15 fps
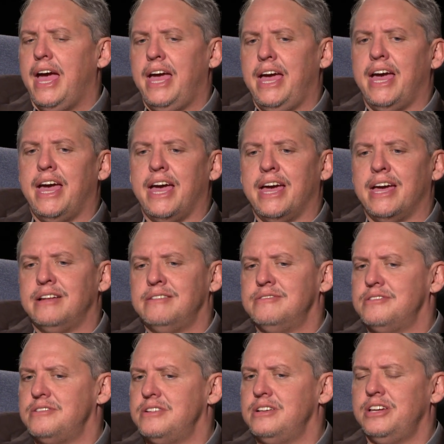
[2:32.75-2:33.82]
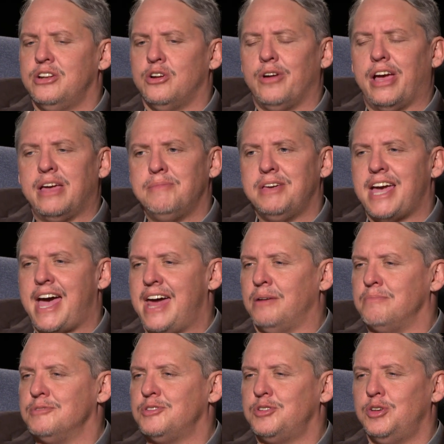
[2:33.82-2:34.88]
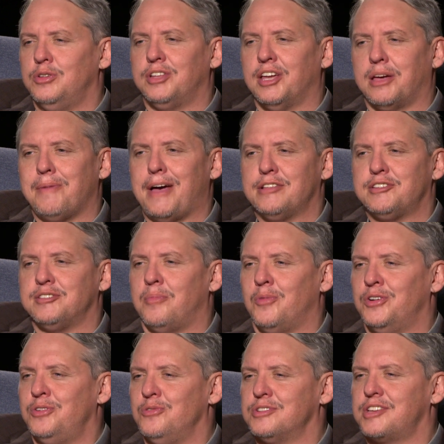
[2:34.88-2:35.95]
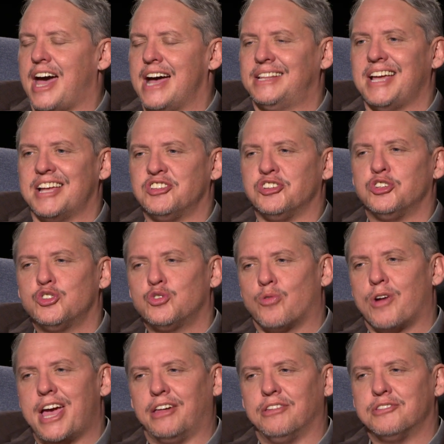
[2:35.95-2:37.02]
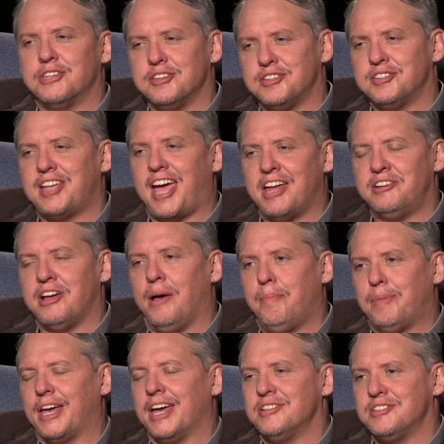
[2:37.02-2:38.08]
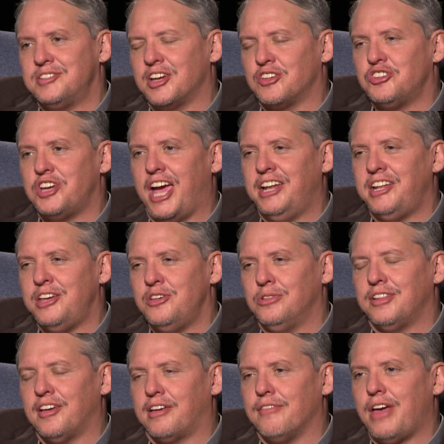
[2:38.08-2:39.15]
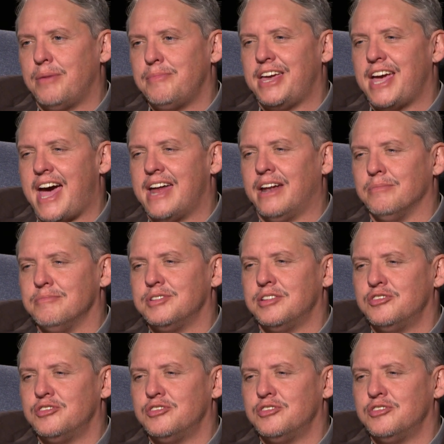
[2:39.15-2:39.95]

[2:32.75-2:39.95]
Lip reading: And, you know, Amy Adams, you think about someone who's got that strength to stand up against Dick Cheney, you think of Amy Adams,